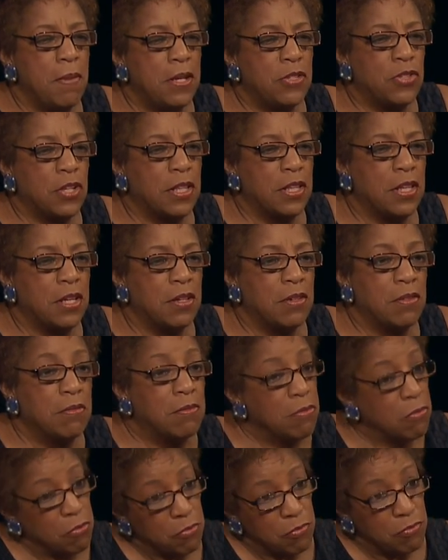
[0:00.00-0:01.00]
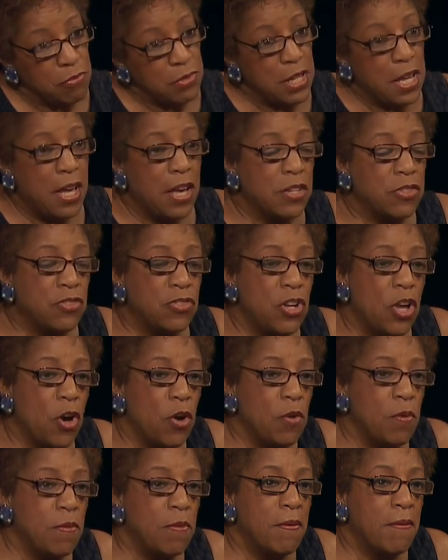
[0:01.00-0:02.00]
basically. Yes,
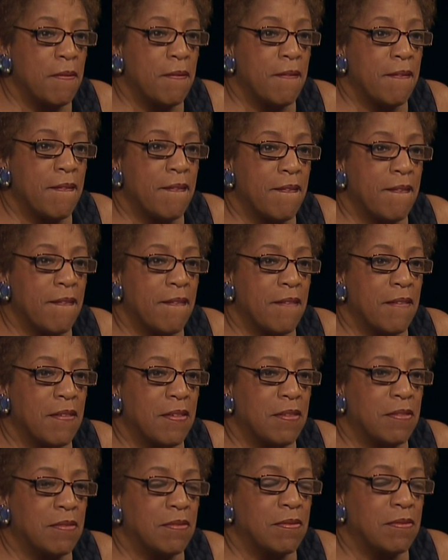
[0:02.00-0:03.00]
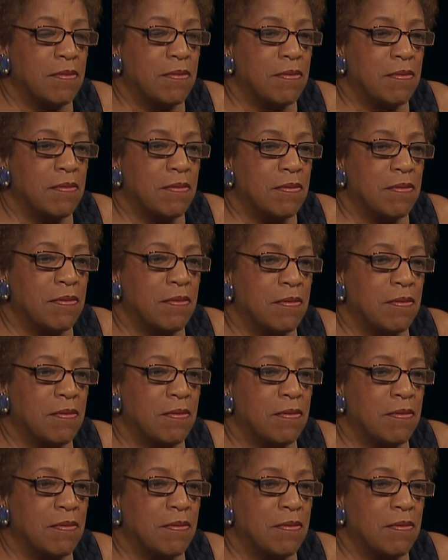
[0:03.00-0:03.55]
no? Uh, I, I don't know if I'd